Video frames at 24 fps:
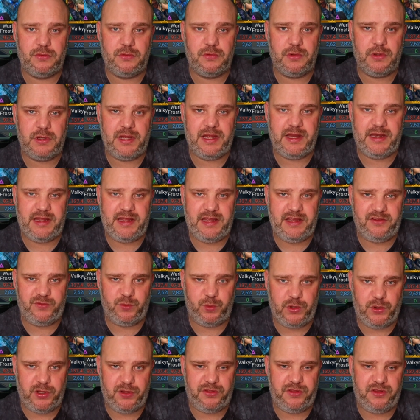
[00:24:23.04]
and he is
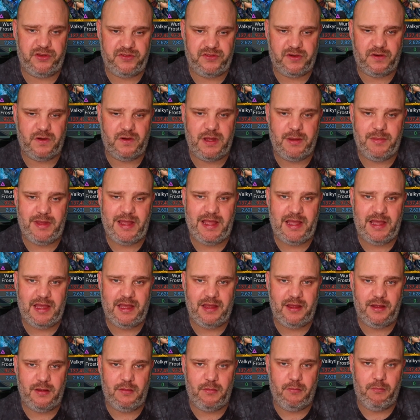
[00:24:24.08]
worth your time,
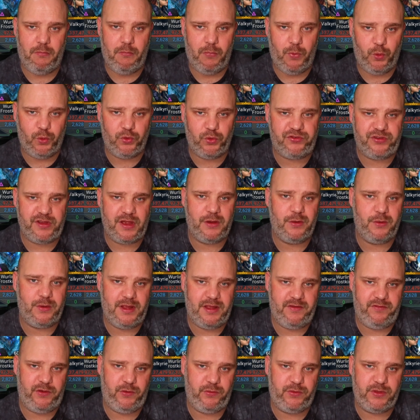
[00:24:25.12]
more so
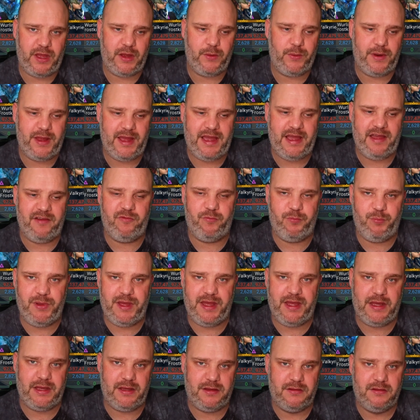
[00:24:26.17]
if you don't have
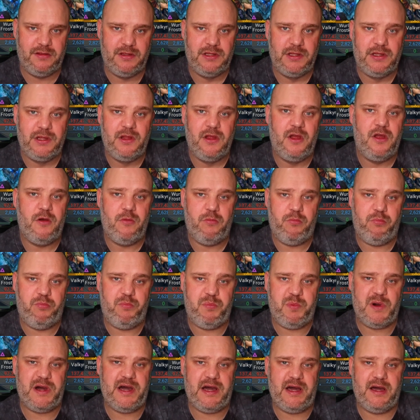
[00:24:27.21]
better.
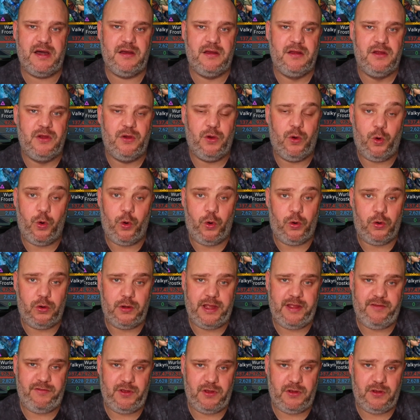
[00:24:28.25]
But, or
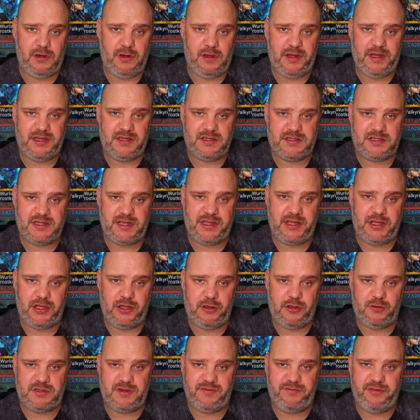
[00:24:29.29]
if you, like I say, you're
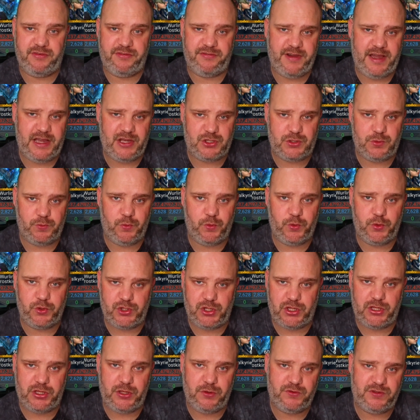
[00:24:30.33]
using him for faction wars,
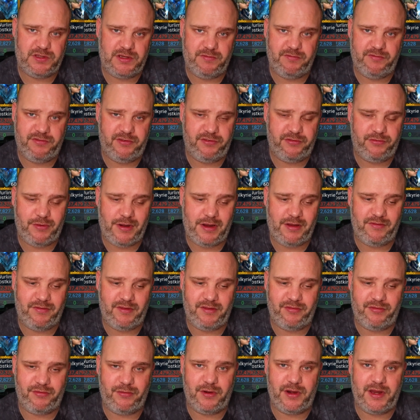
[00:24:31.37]
you're using him for
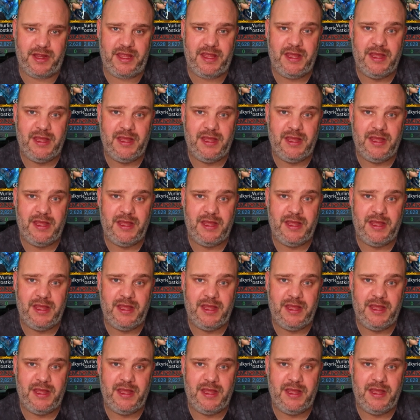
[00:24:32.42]
3v3,